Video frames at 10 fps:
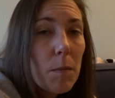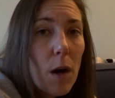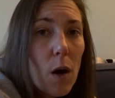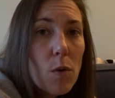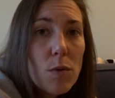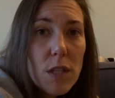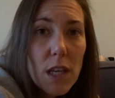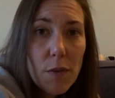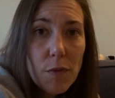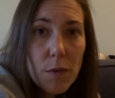old
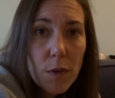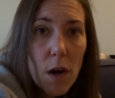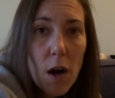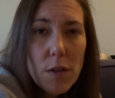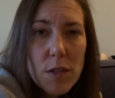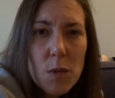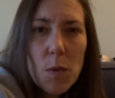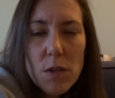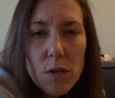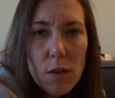gift cards, the
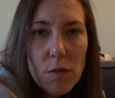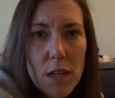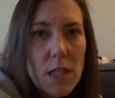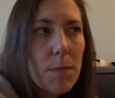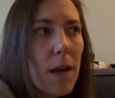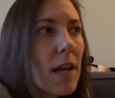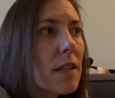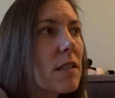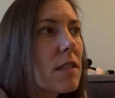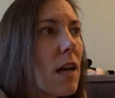ones on the
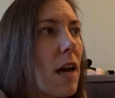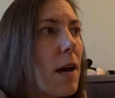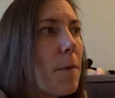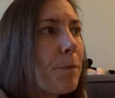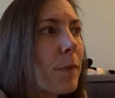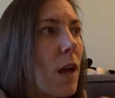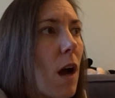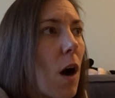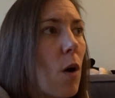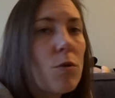wristbands,
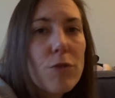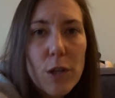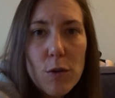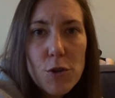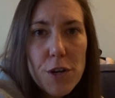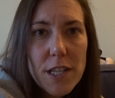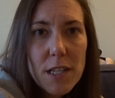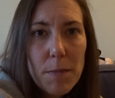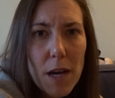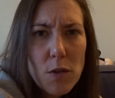old
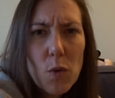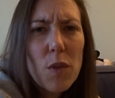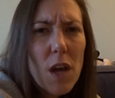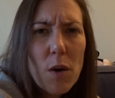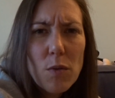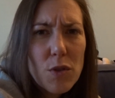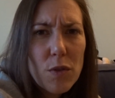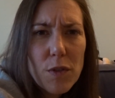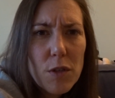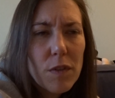trick-or-treating bags, all the old sort
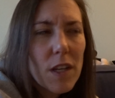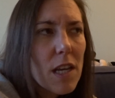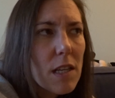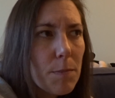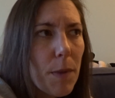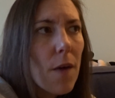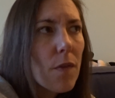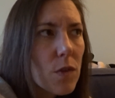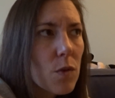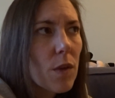of souvenirs,
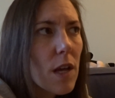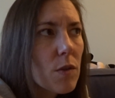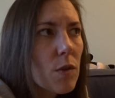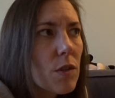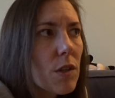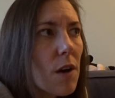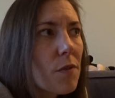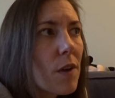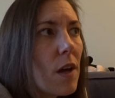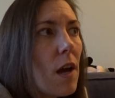buttons and all that sort of
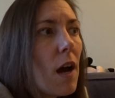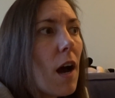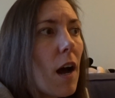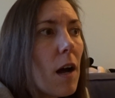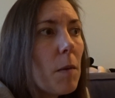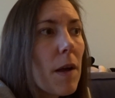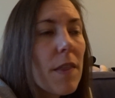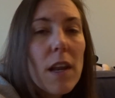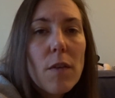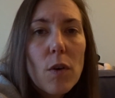stuff. And
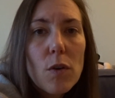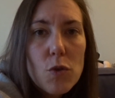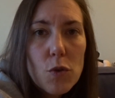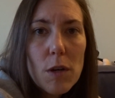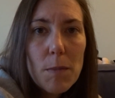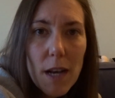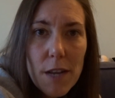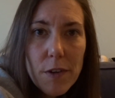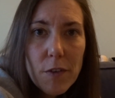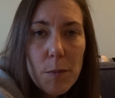then I've got a drawer in my
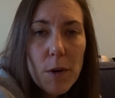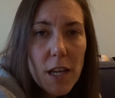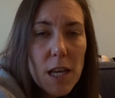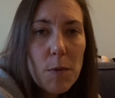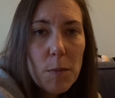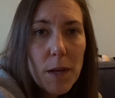living room where I keep all my